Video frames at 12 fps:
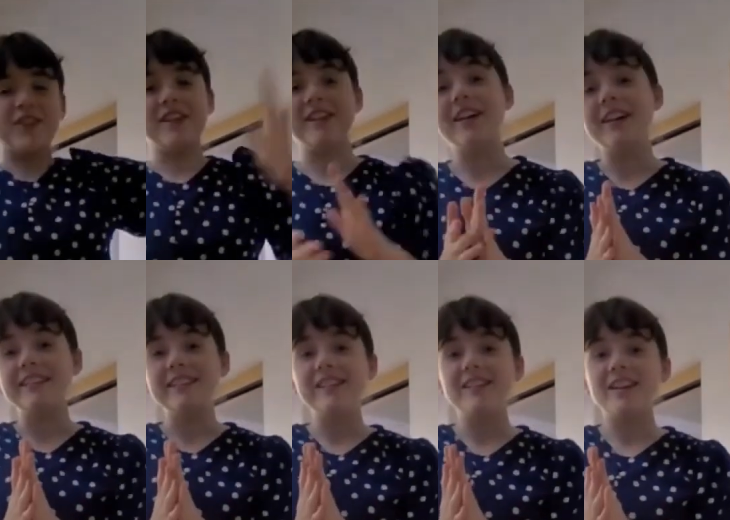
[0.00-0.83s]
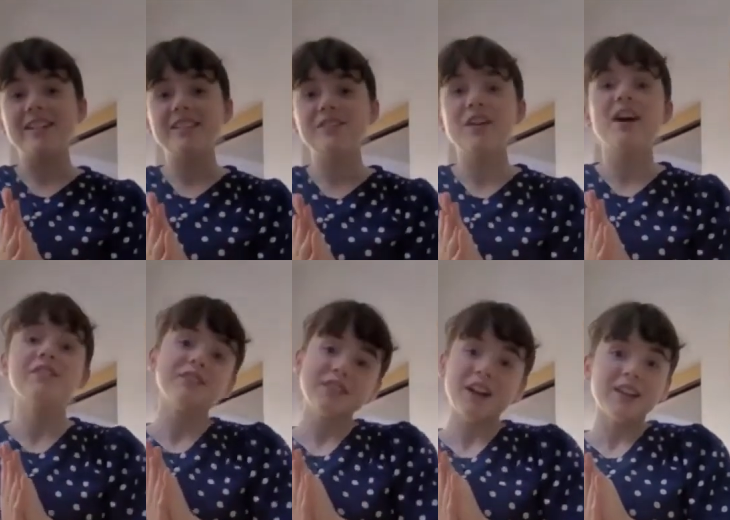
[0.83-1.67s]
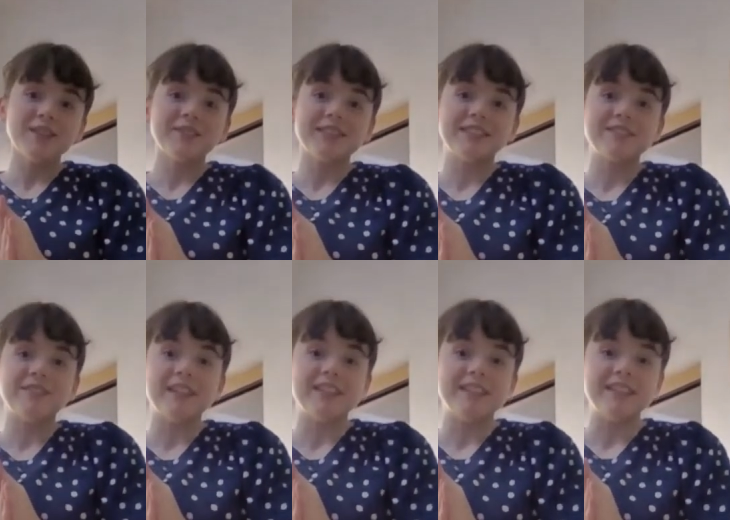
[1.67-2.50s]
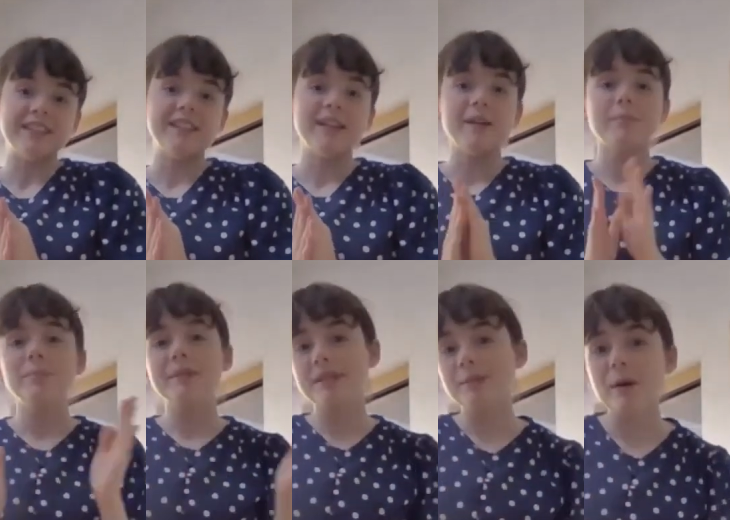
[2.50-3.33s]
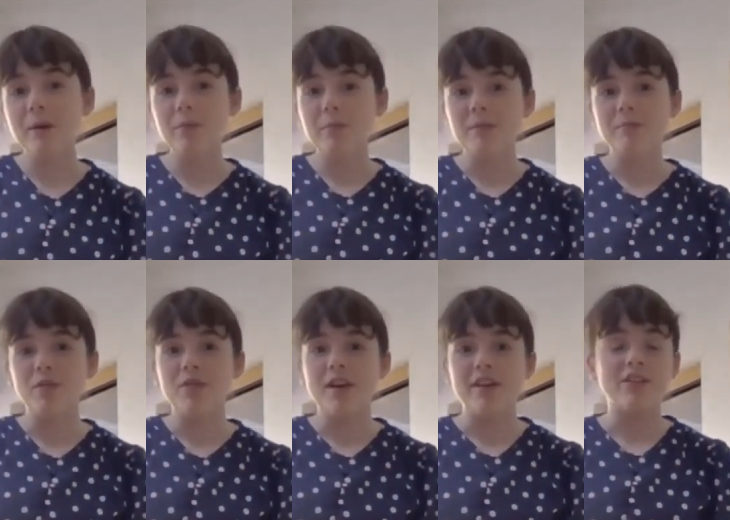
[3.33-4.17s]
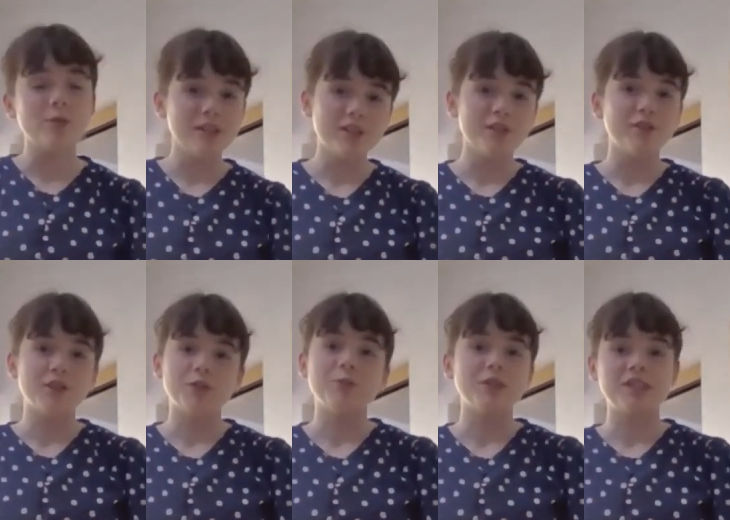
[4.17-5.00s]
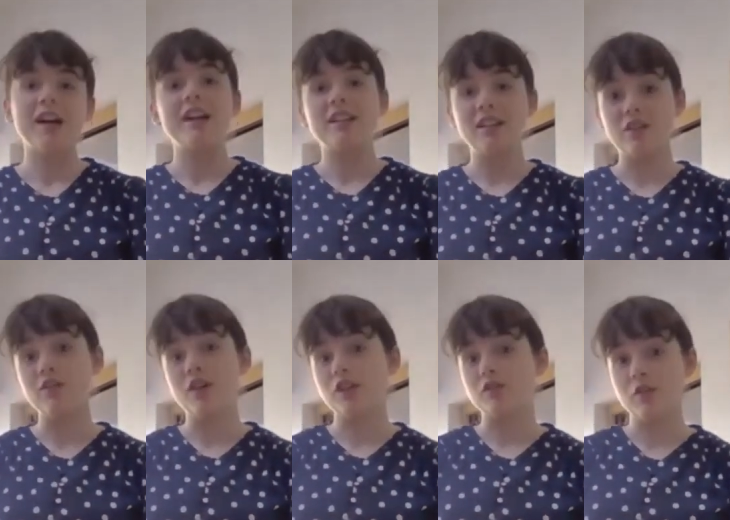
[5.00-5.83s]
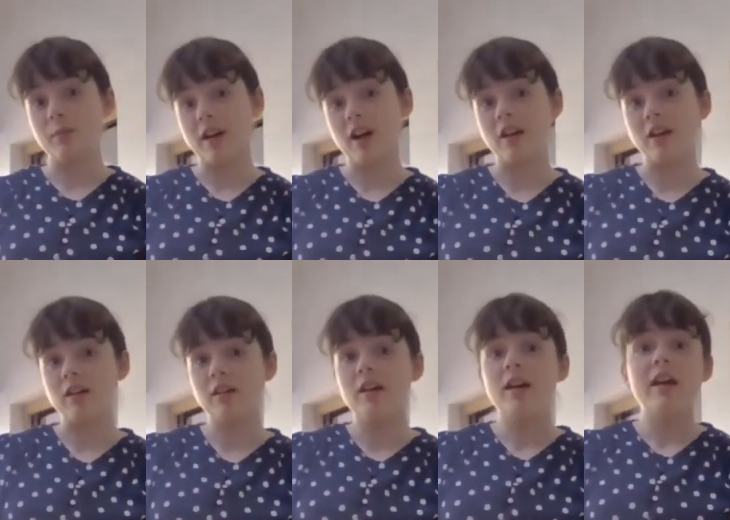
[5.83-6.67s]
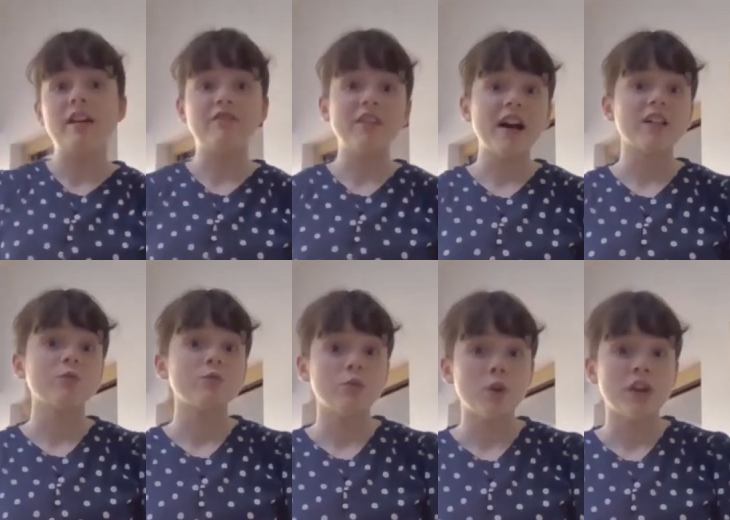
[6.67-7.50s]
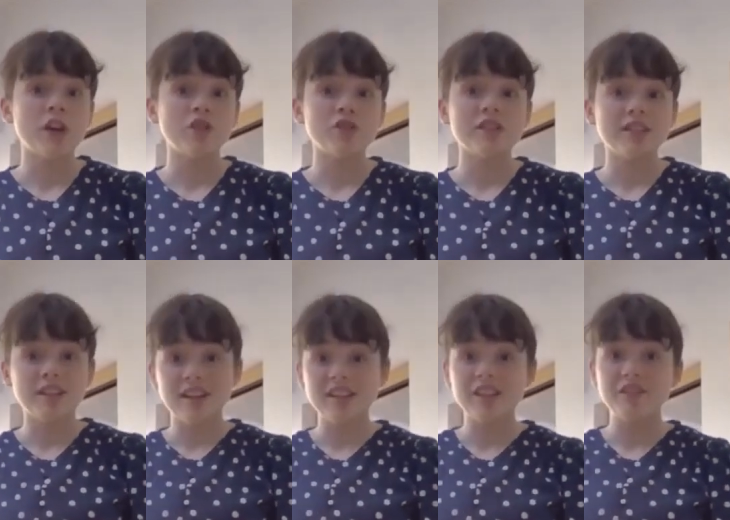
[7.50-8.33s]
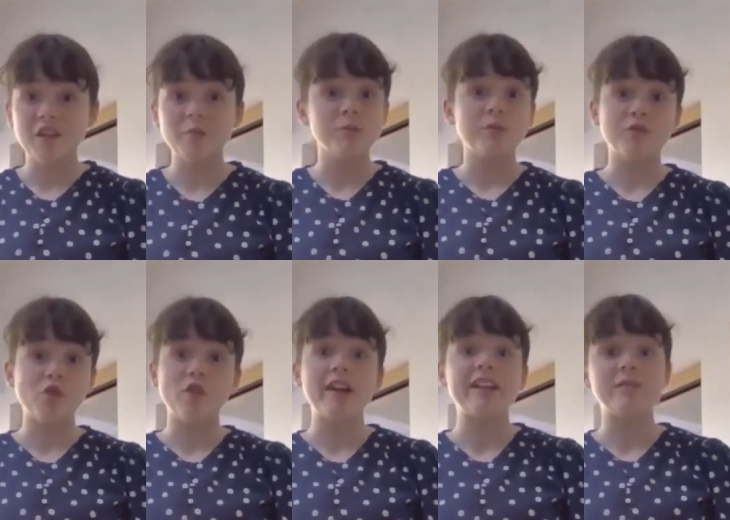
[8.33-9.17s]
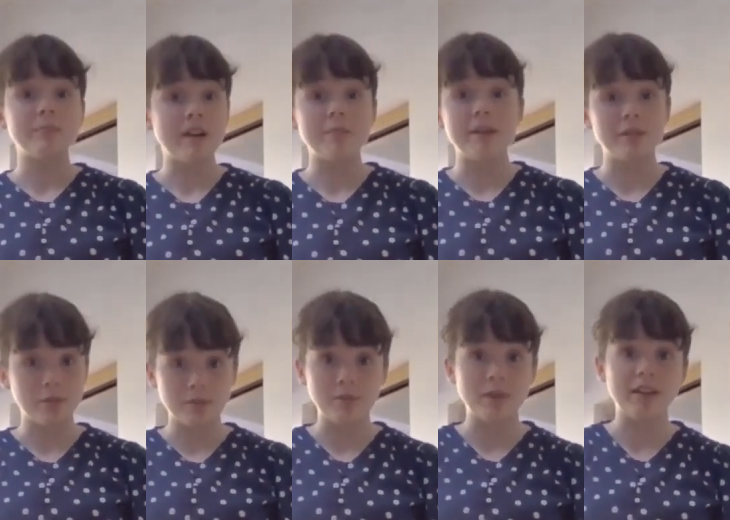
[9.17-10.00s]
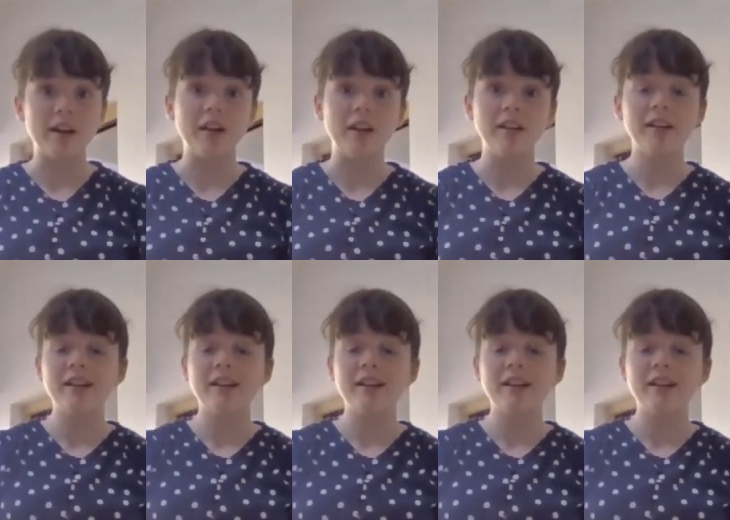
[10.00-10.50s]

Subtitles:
for in 1935 colour was invented. But despite what people think, The Wizard of Oz wasn't actually the first film in colour. In fact, 190 films before it experimented with colour.